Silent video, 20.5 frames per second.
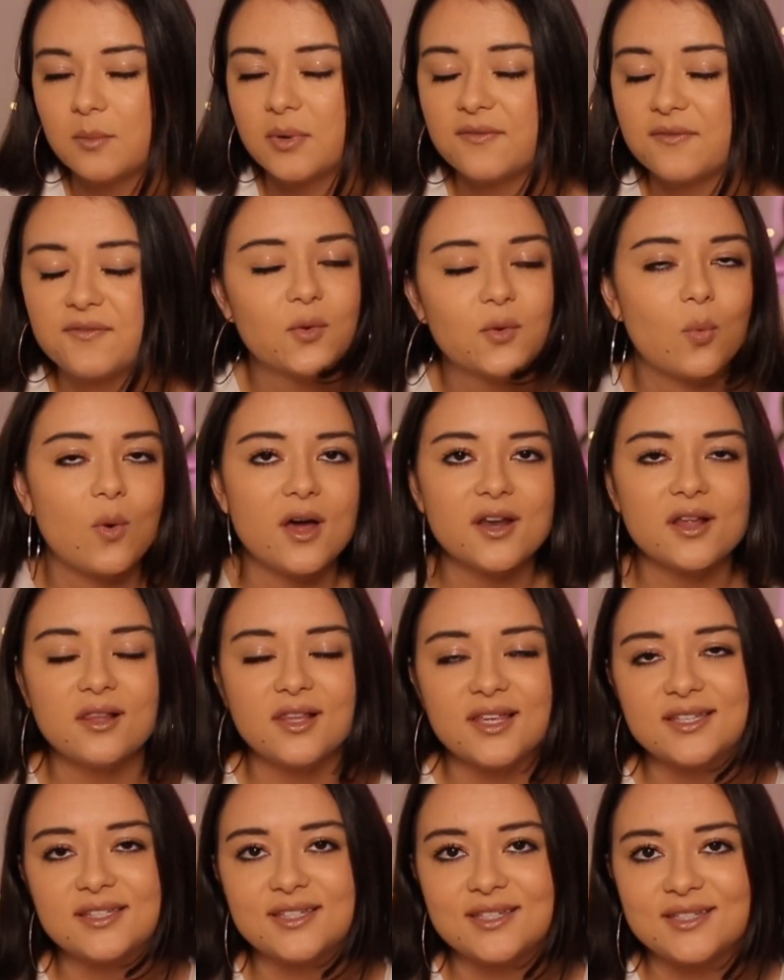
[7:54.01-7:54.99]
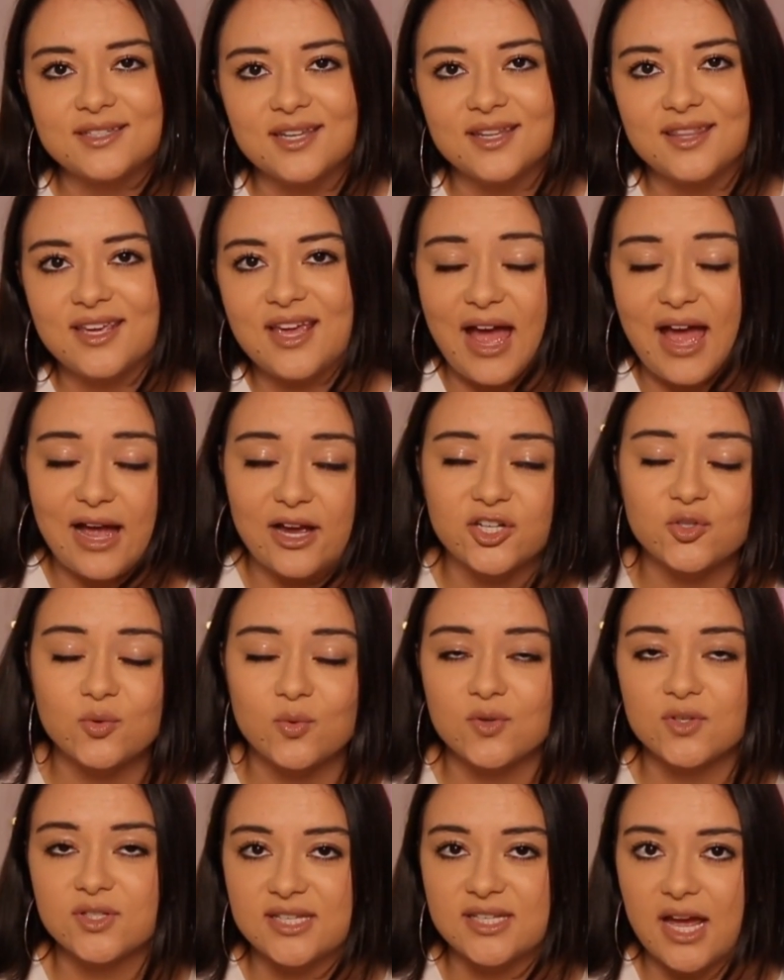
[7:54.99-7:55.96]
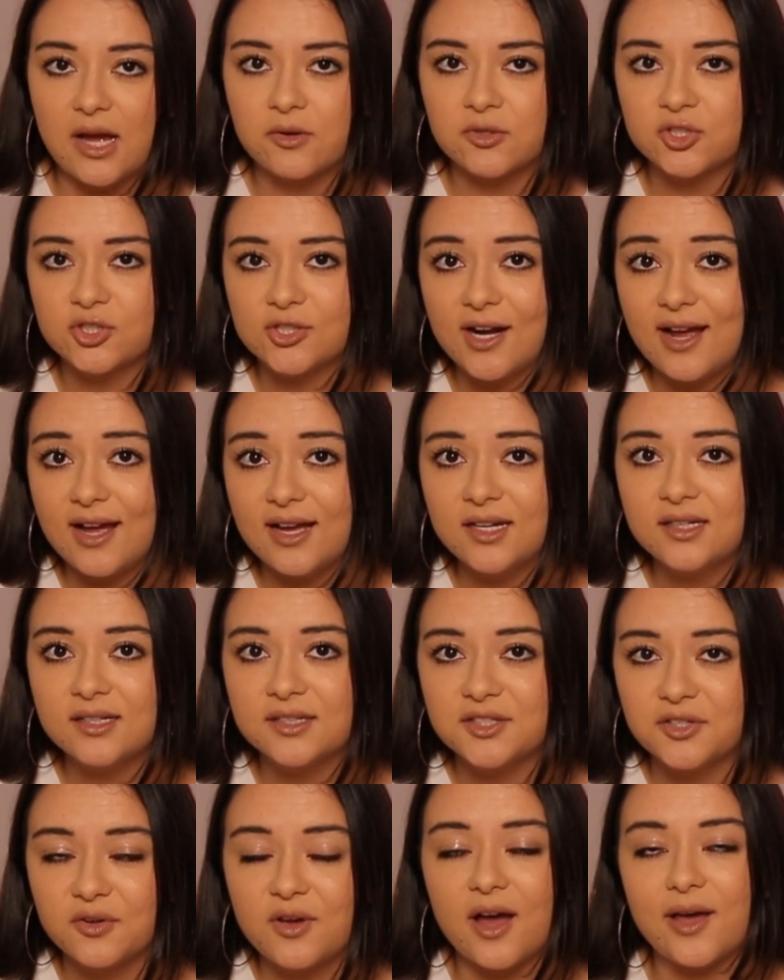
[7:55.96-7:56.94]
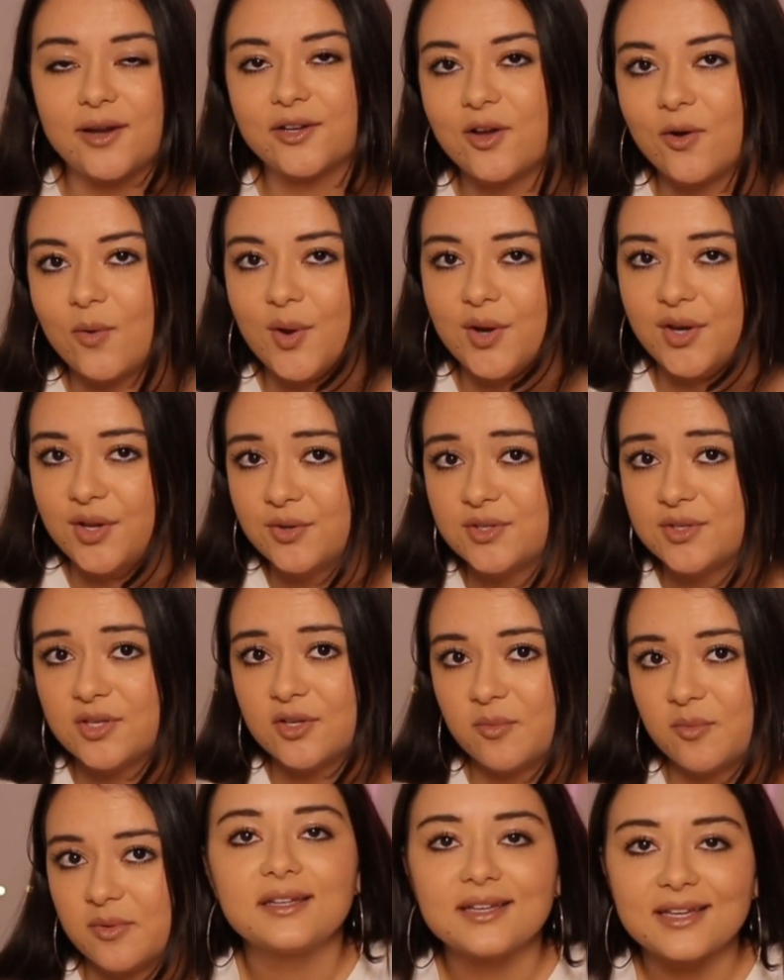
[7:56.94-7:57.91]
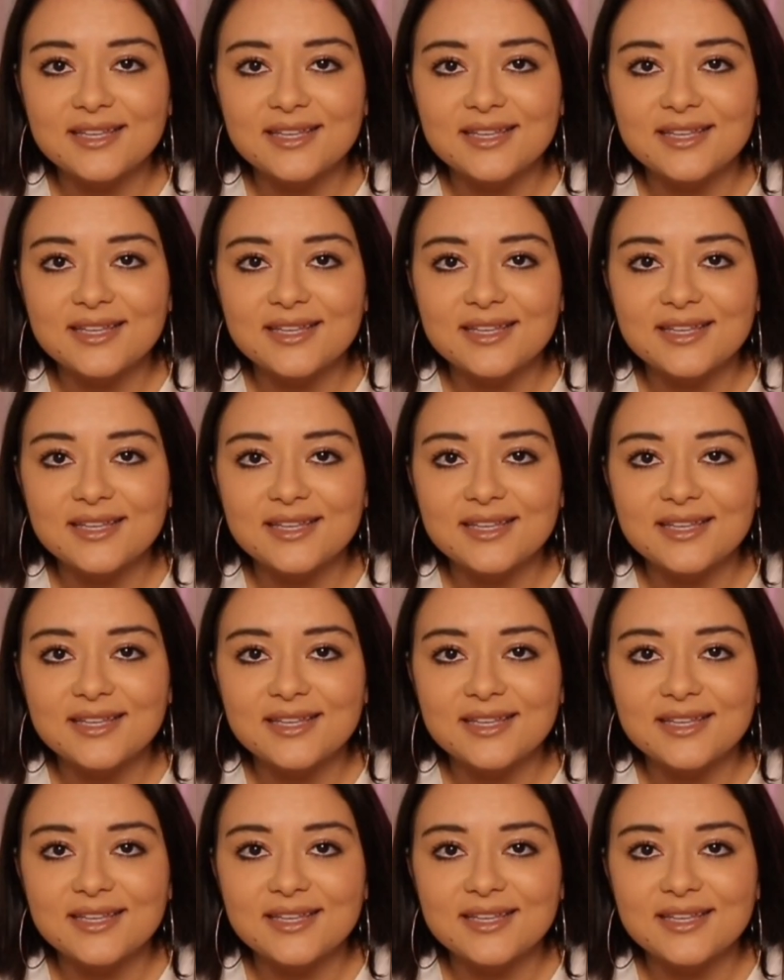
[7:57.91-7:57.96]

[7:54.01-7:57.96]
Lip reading: but if you want to listen to the actual soundtrack, you gotta go on YouTube.